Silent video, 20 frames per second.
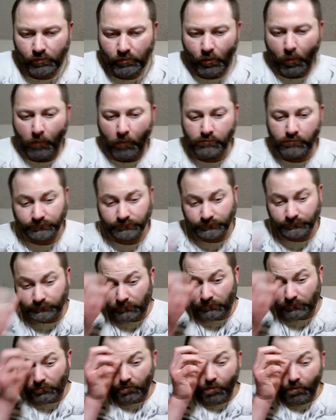been used
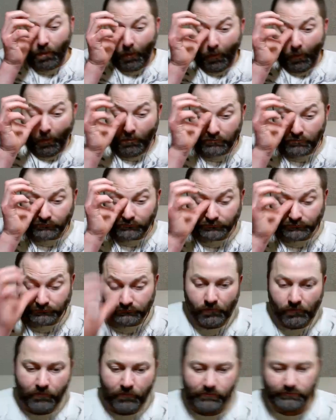by the Senate to help
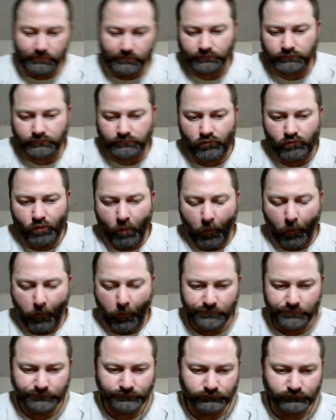fight Antony
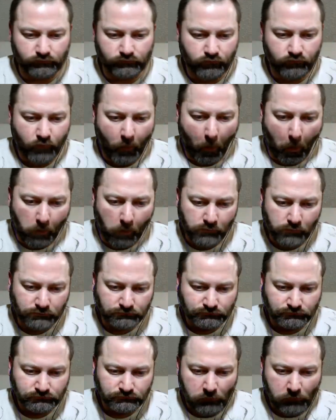for them, but
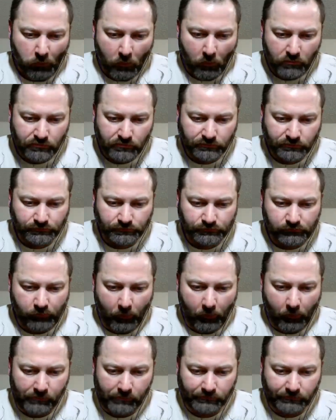receiving little
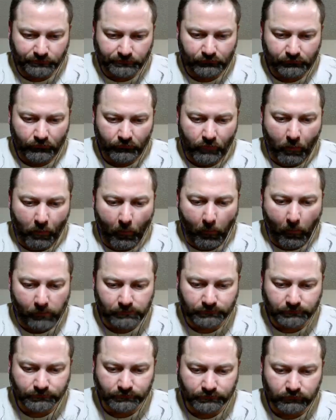reward or recognition for
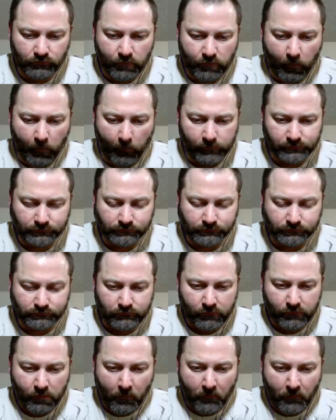his actions,
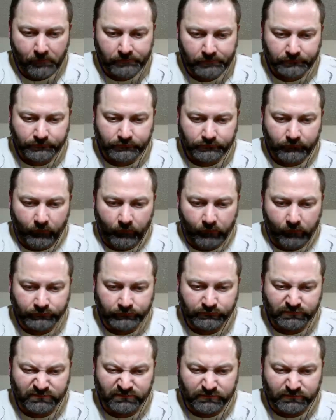had turned his back
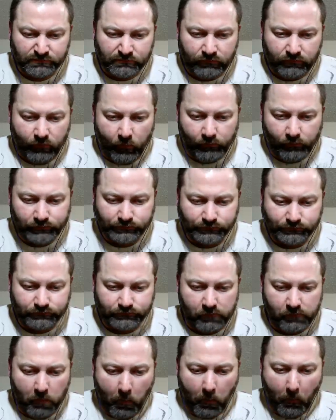on the Senate.
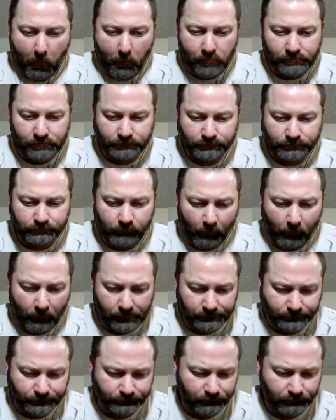In this
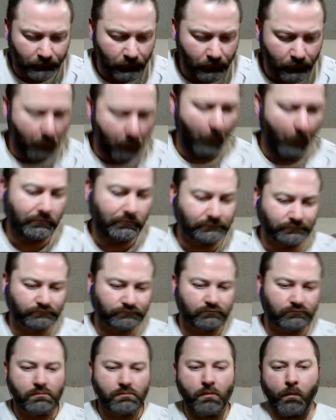episode, we shall see
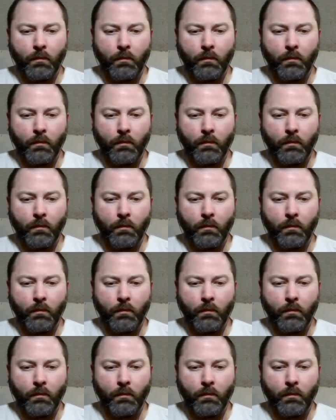how